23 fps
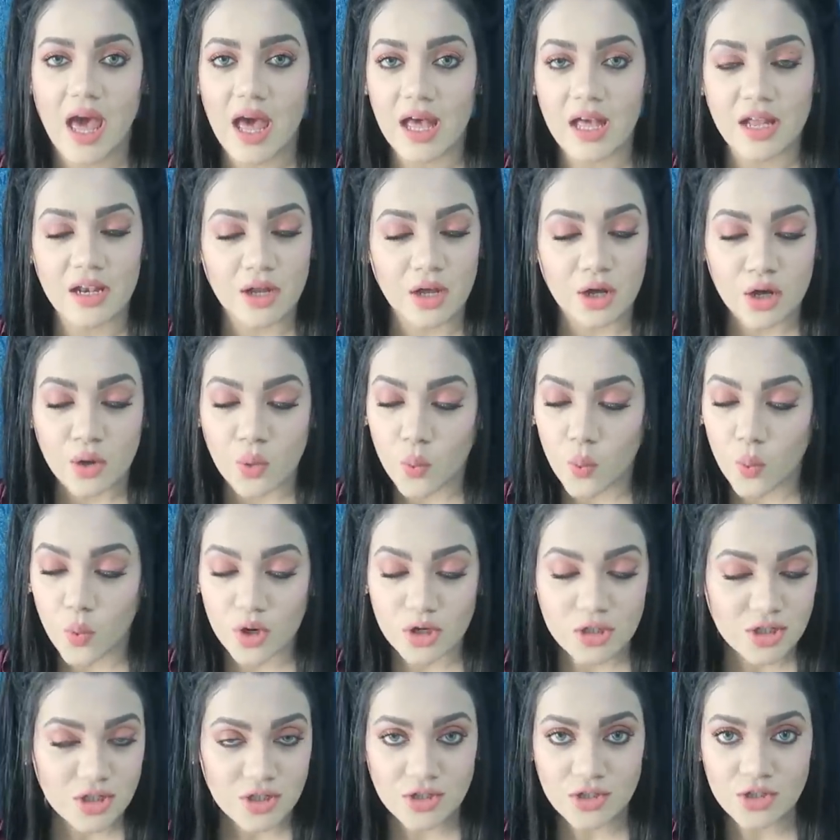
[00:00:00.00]
And
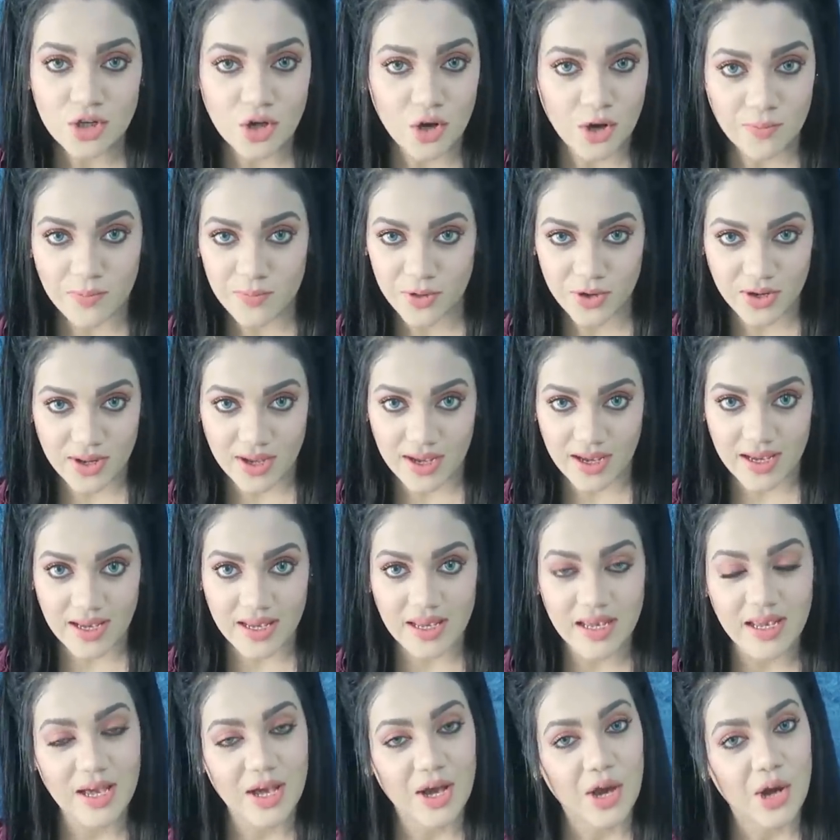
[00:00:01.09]
what's the top
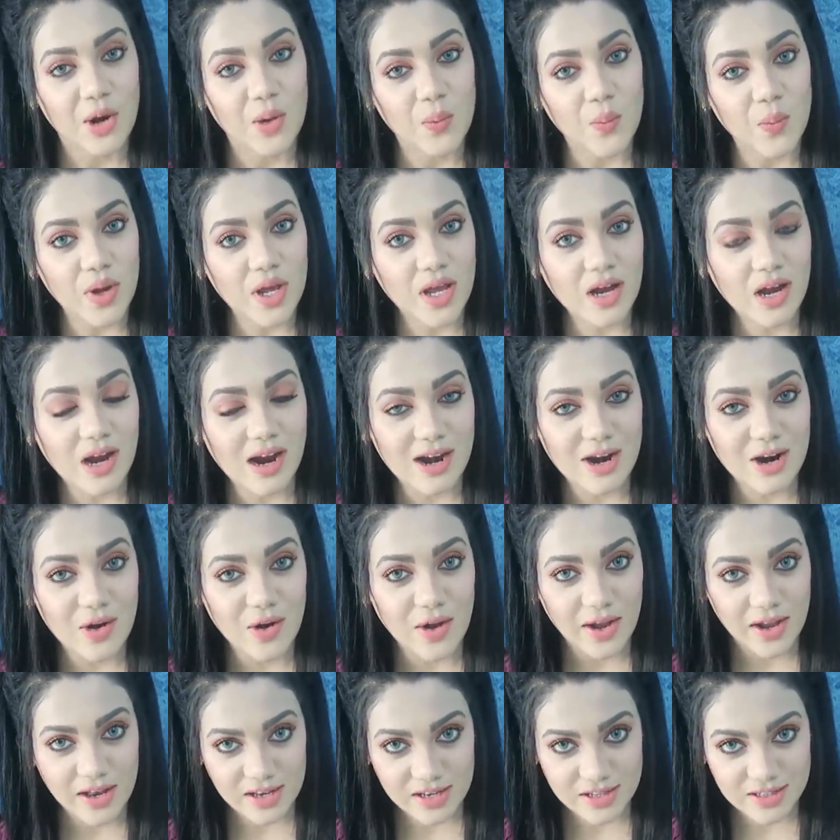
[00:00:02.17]
today? We are
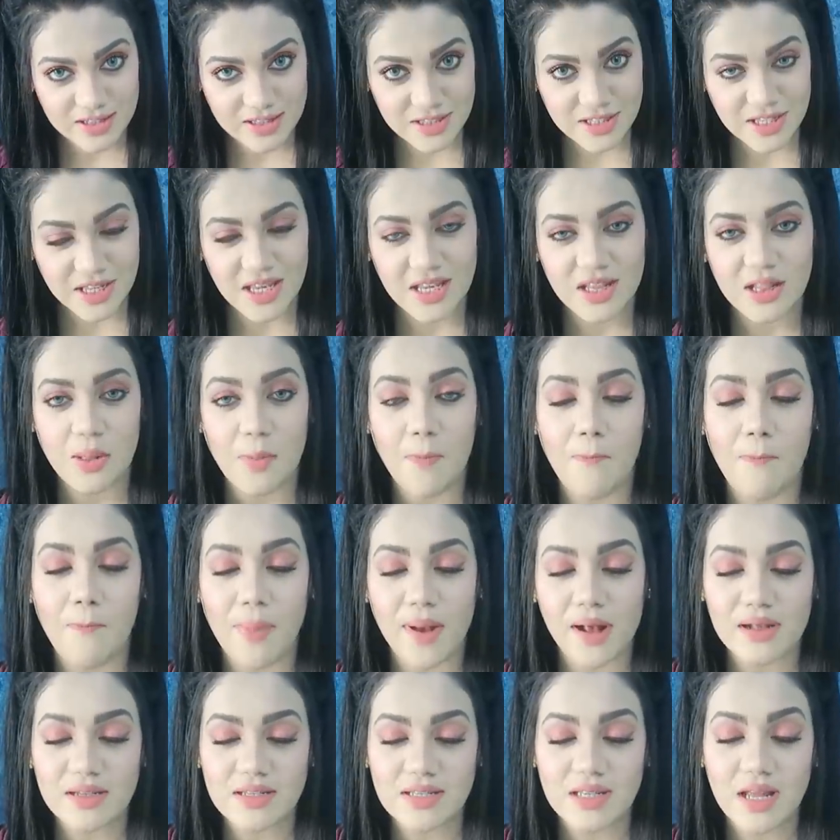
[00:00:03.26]
going to see the
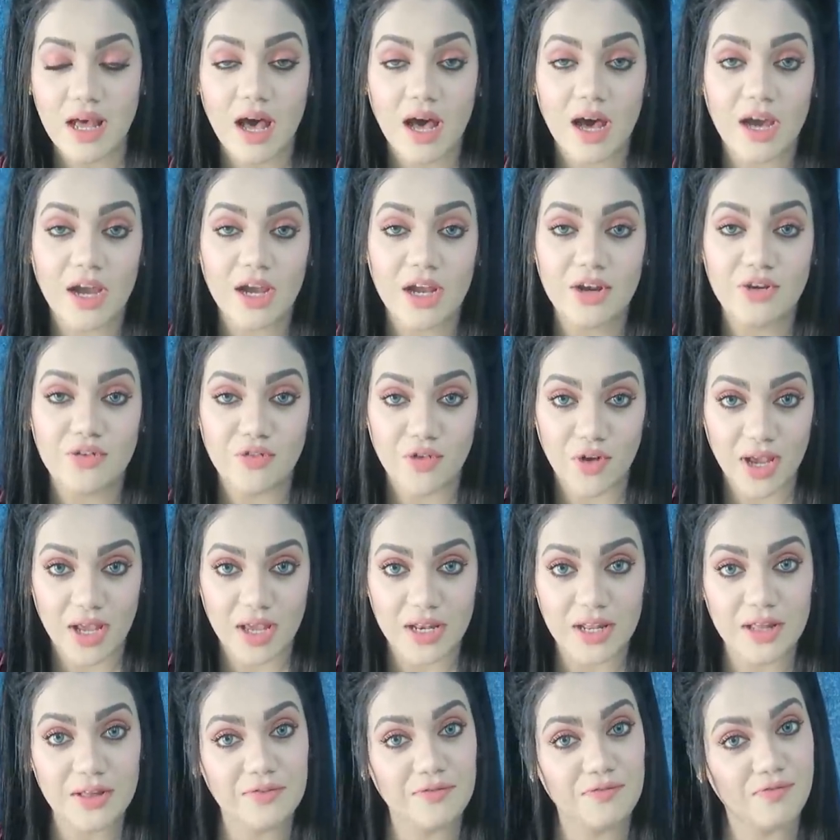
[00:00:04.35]
best
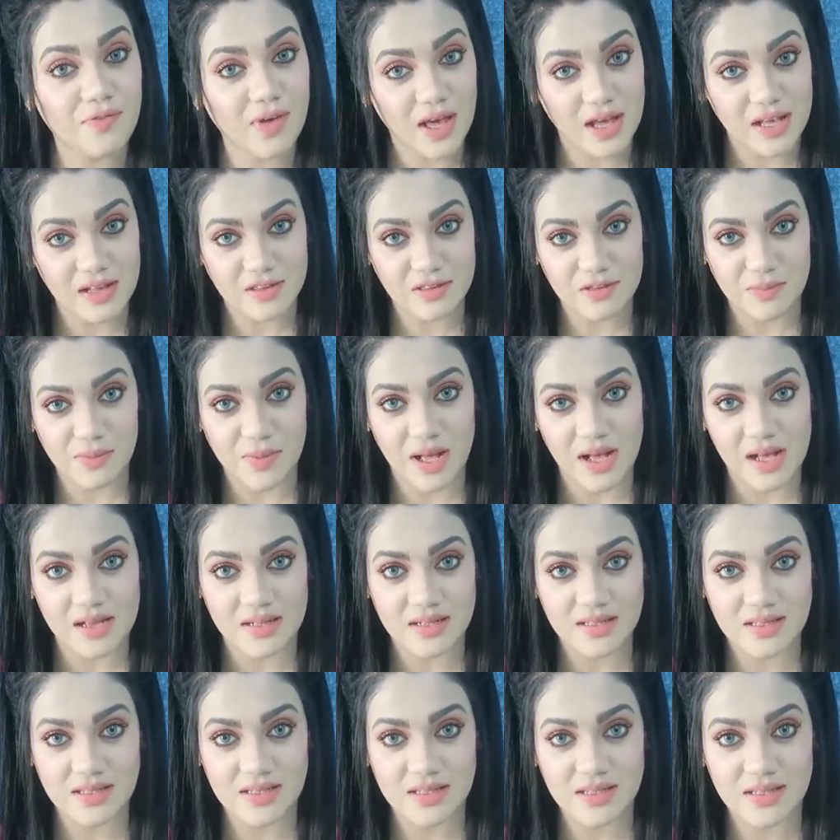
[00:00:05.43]
hydrating face
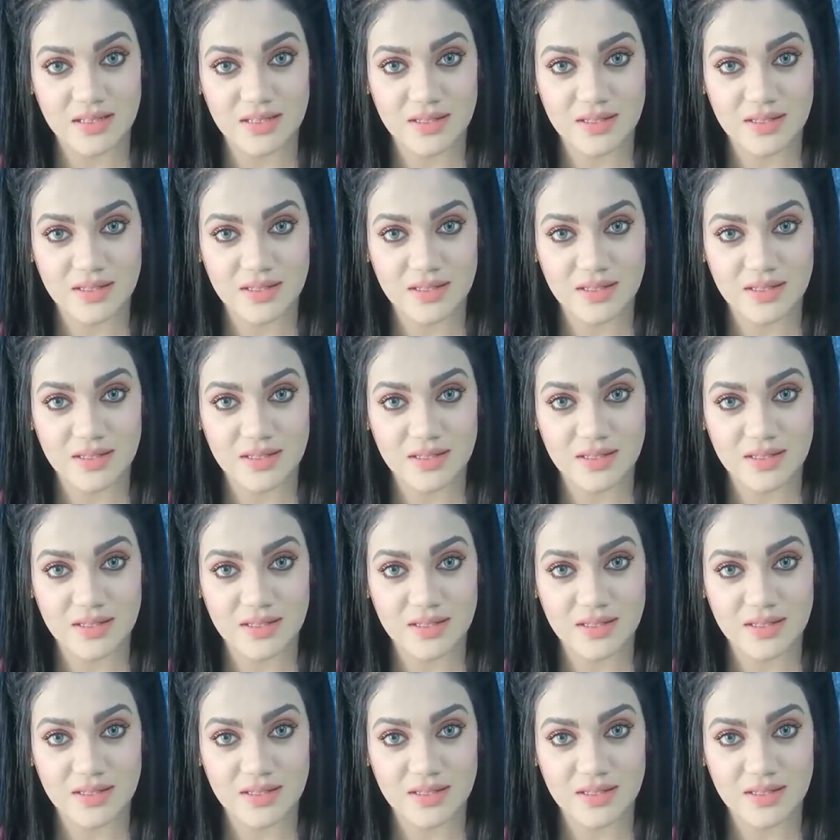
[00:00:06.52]
masks.